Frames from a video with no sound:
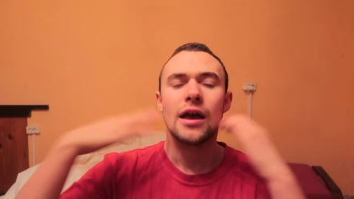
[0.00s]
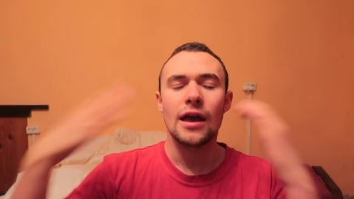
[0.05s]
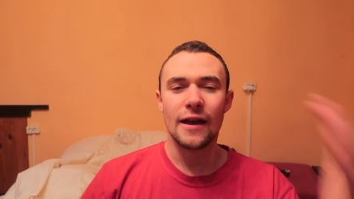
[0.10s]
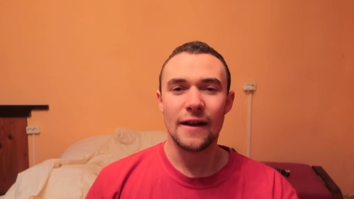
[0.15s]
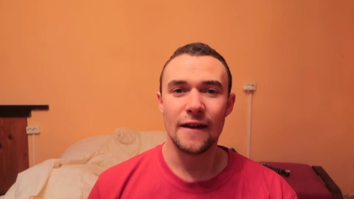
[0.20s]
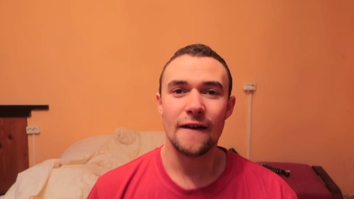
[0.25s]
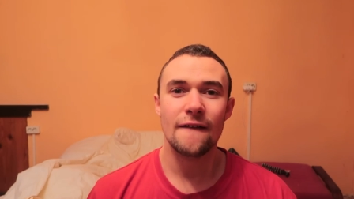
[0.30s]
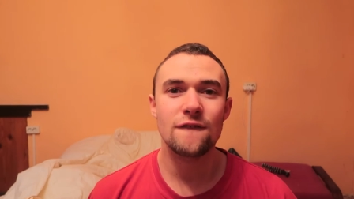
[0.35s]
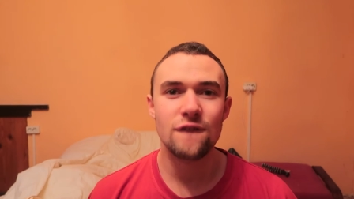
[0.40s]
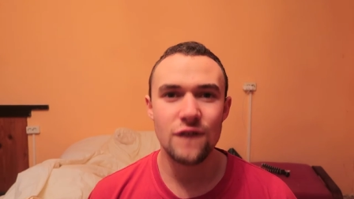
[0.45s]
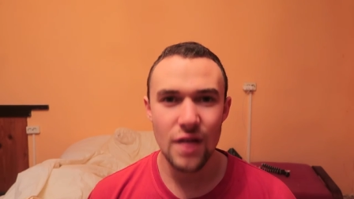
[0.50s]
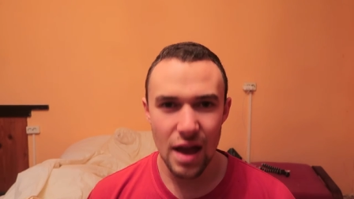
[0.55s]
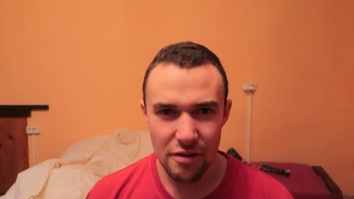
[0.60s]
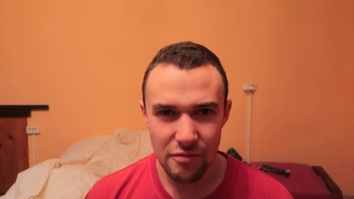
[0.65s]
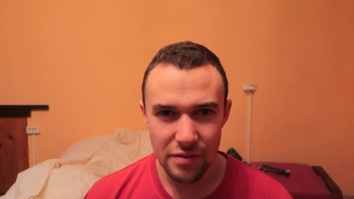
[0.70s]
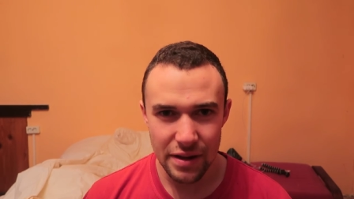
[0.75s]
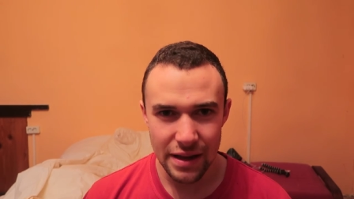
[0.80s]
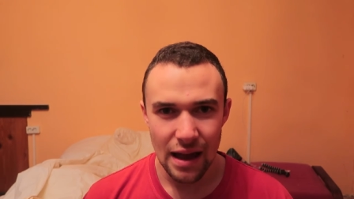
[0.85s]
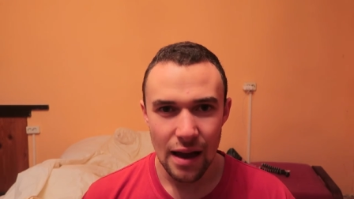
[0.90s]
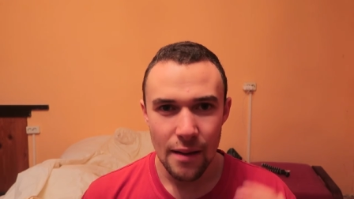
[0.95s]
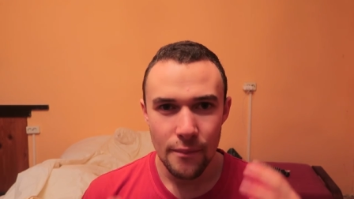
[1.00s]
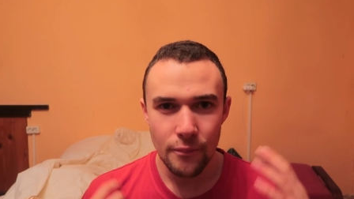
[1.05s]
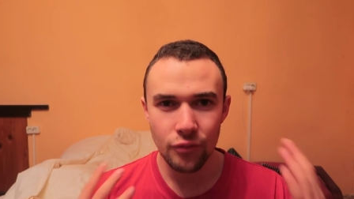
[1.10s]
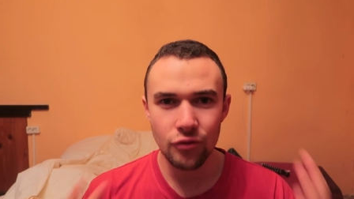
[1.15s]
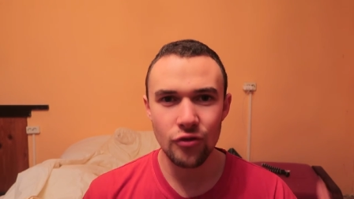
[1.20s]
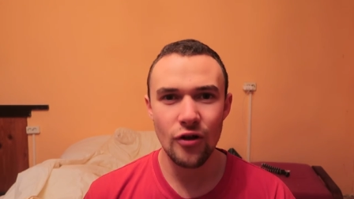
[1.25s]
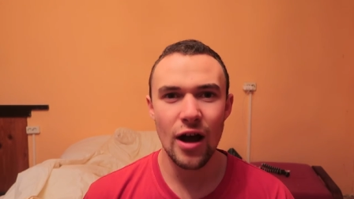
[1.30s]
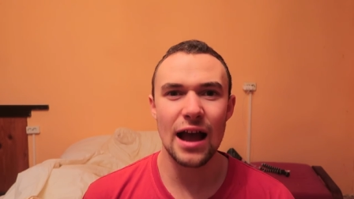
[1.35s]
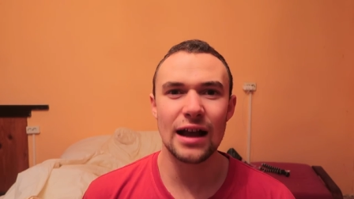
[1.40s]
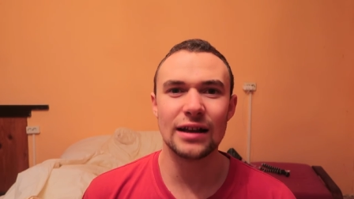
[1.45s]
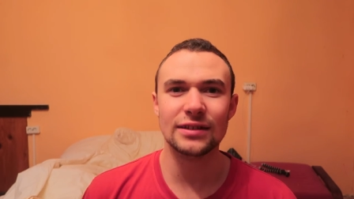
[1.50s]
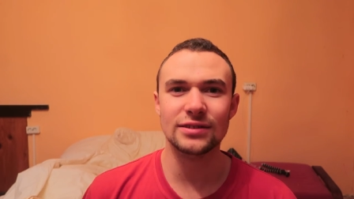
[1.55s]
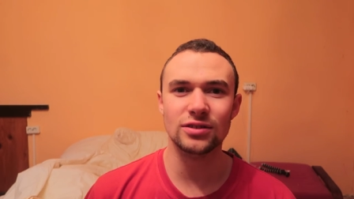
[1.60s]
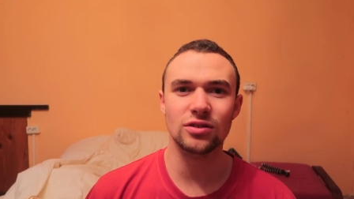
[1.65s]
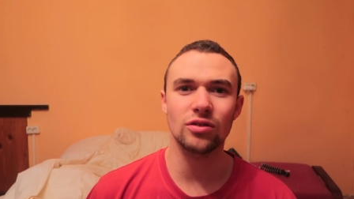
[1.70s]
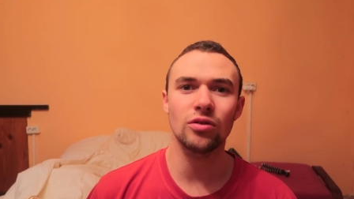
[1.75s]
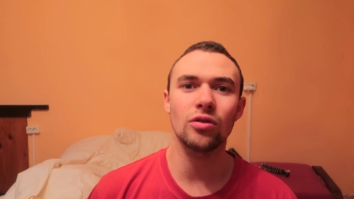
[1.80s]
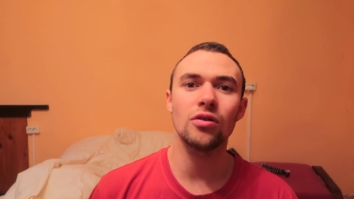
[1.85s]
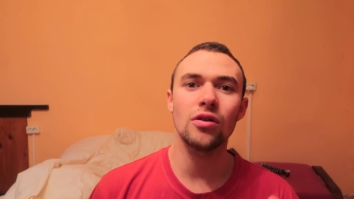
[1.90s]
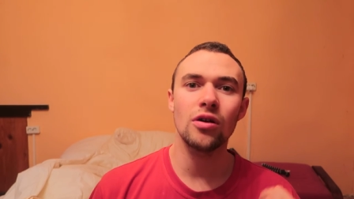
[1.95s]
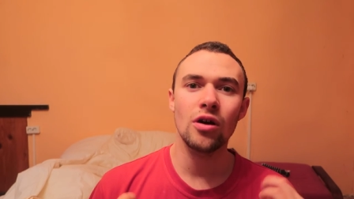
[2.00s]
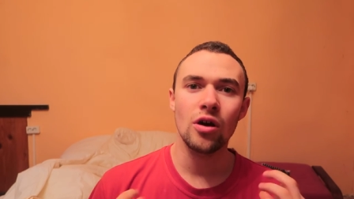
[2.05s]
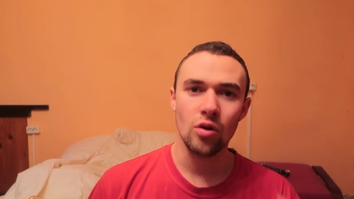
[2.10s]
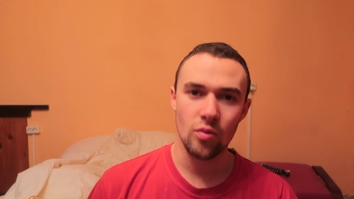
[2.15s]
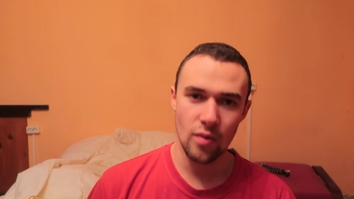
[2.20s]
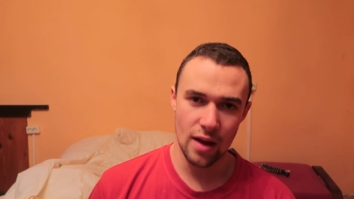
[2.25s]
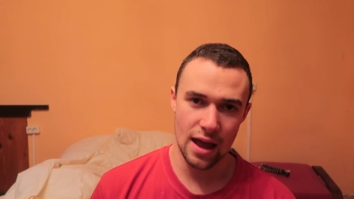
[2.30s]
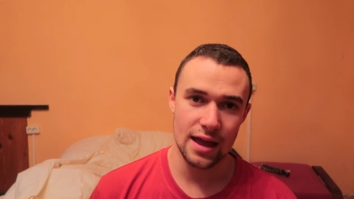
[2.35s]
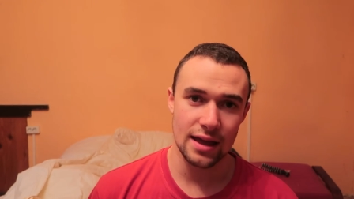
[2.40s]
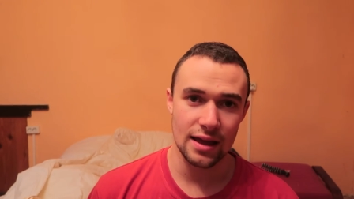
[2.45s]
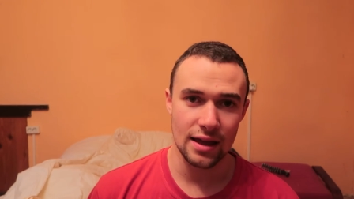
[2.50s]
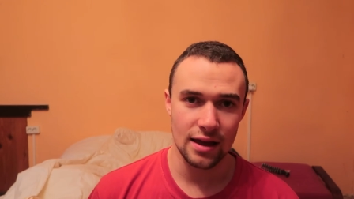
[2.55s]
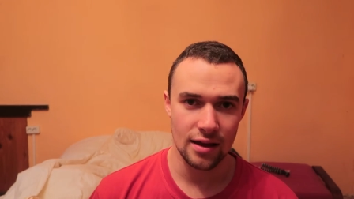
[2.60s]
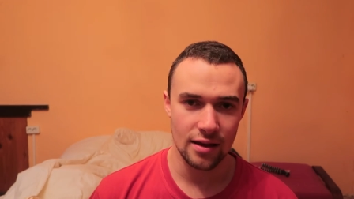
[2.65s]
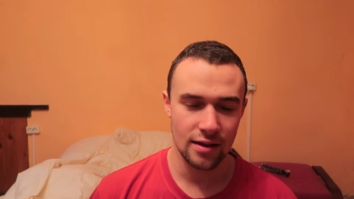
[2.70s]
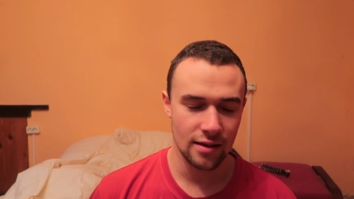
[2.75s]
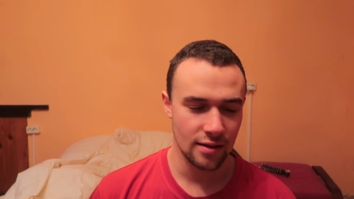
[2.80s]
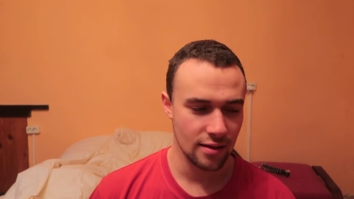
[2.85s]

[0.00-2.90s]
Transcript: in a very practical way.